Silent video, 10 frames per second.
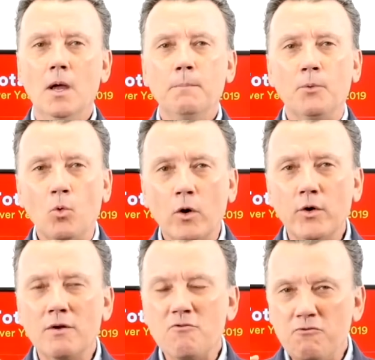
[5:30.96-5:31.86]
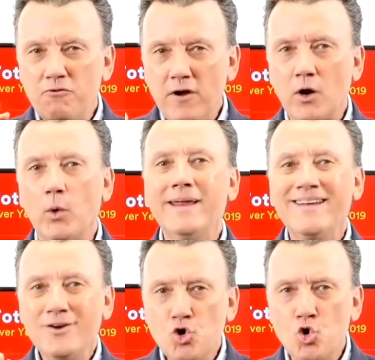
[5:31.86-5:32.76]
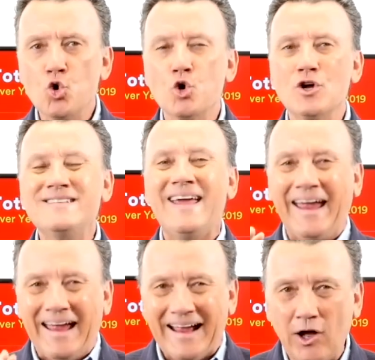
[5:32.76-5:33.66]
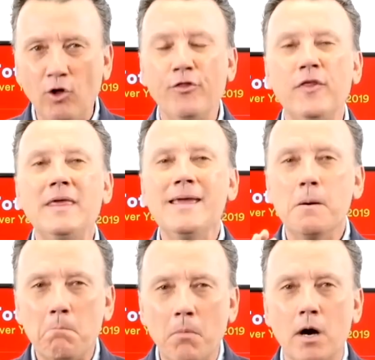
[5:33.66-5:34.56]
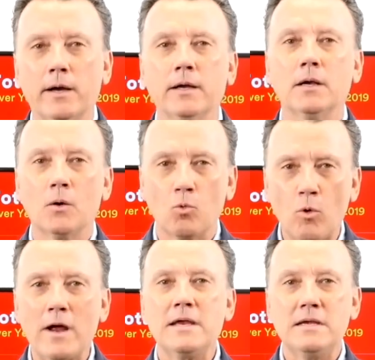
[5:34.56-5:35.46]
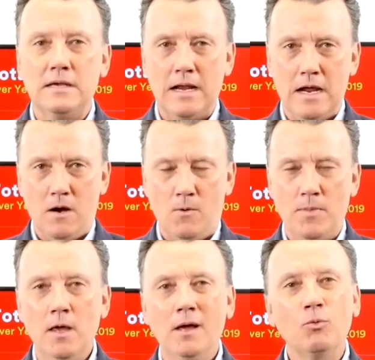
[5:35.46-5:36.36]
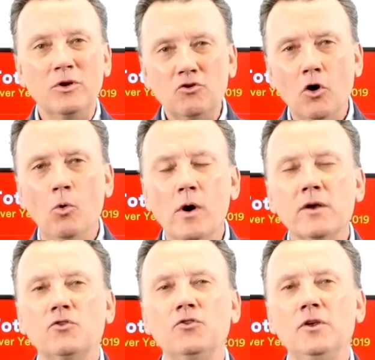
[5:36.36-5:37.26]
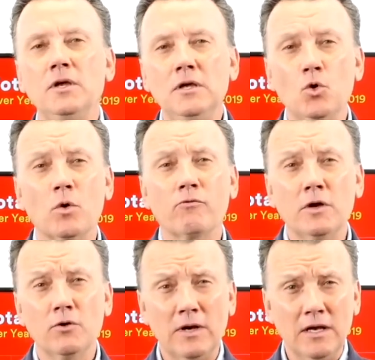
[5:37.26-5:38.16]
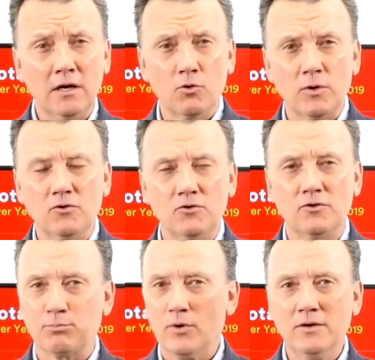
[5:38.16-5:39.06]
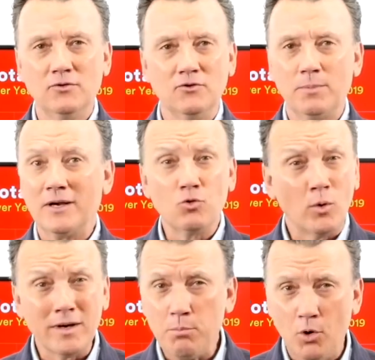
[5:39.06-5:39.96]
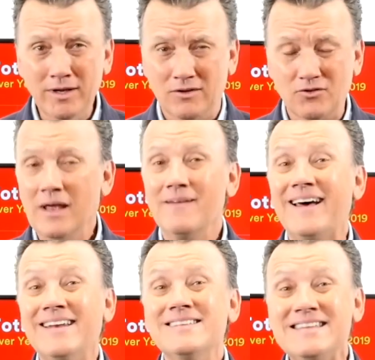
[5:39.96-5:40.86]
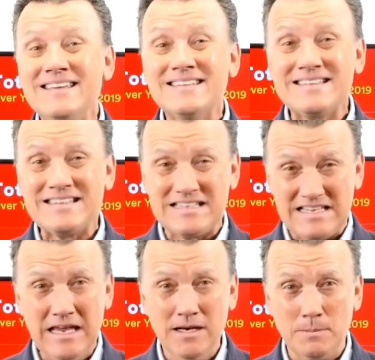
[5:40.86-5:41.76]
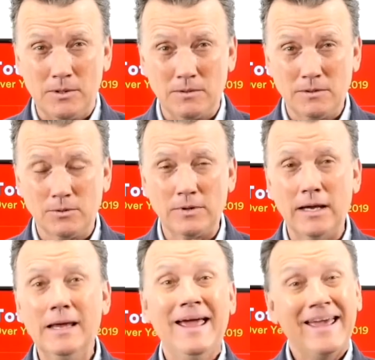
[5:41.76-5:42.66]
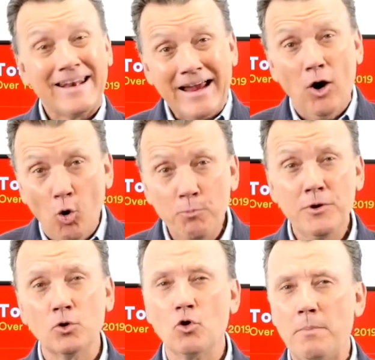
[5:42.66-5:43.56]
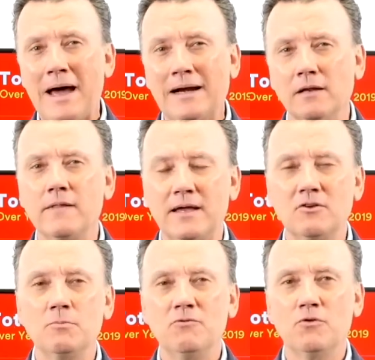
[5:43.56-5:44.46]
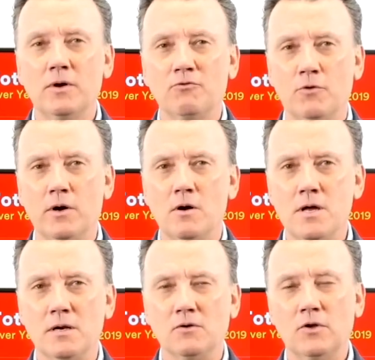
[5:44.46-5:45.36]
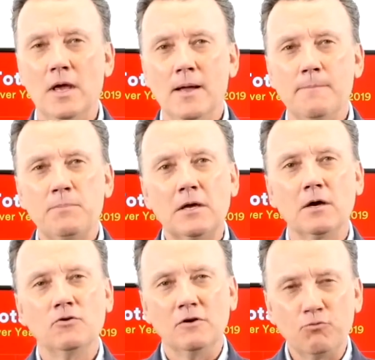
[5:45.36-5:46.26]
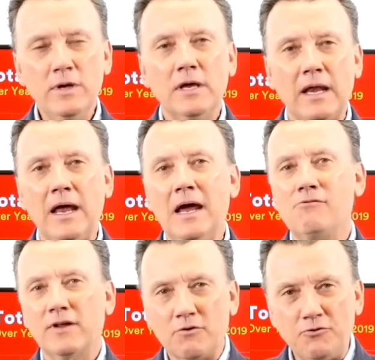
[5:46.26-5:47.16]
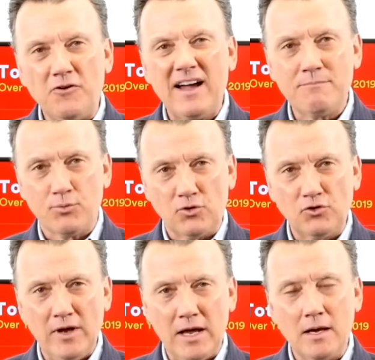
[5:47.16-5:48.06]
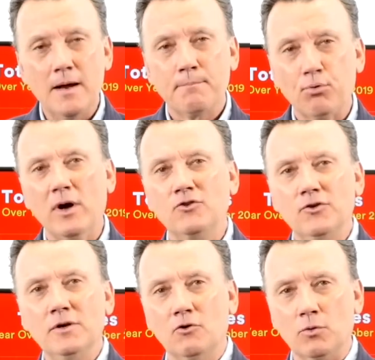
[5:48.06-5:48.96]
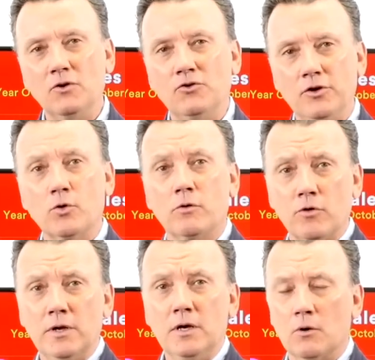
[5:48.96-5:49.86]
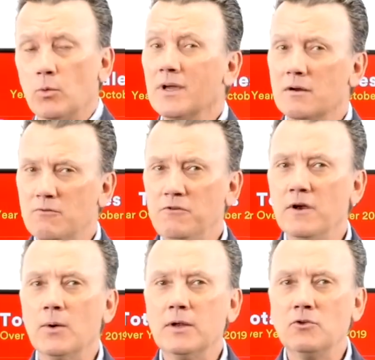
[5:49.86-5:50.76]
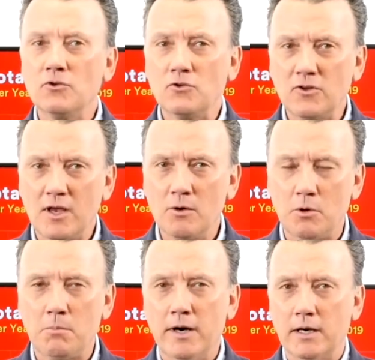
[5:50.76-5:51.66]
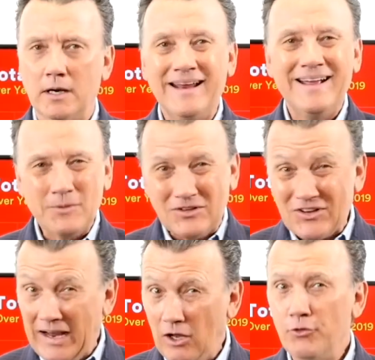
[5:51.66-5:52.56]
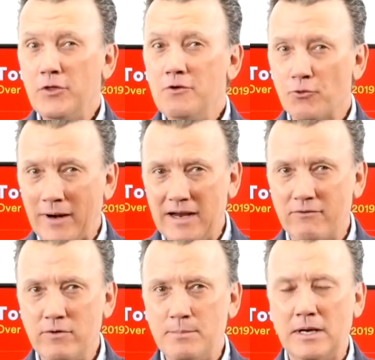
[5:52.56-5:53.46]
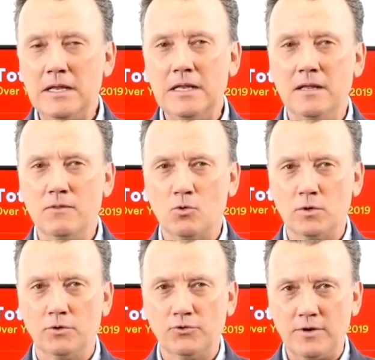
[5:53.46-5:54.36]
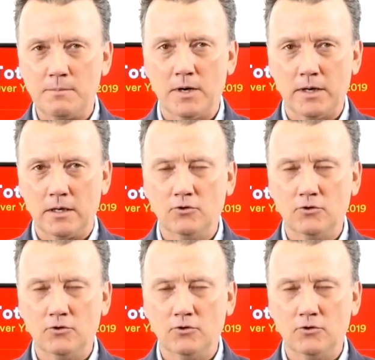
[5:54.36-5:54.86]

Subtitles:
But we're in a very good, healthy market right now. We don't want to see year-over-year increases of prices by 20 points. That is unsustainable, okay? And I hope we don't go back to that, to be very, very honest. Because if we can have like a 5% price increase year over year, we get a very sustainable market that's healthy for everybody in the real estate market.